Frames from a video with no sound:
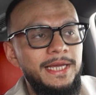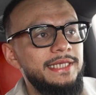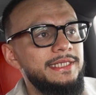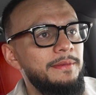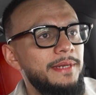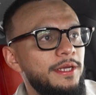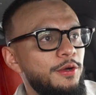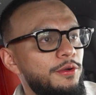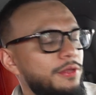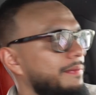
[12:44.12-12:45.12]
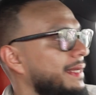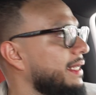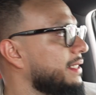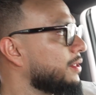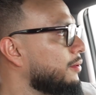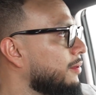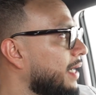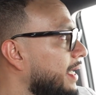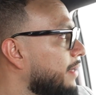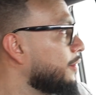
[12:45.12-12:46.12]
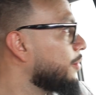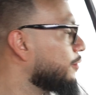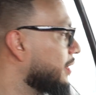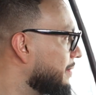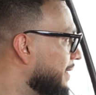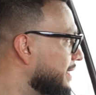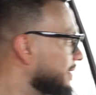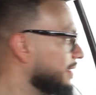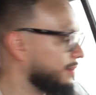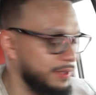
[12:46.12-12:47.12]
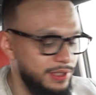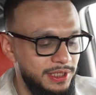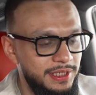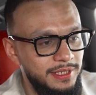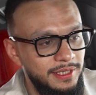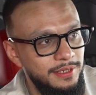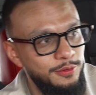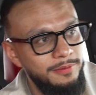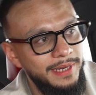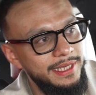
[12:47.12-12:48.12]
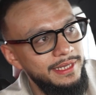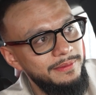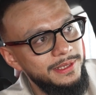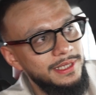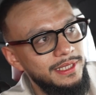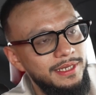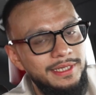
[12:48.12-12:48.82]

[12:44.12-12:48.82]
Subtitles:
Yes, I'm going to go to the meeting. So I don't know where I'm at. We just, Nurbay here, mashallah.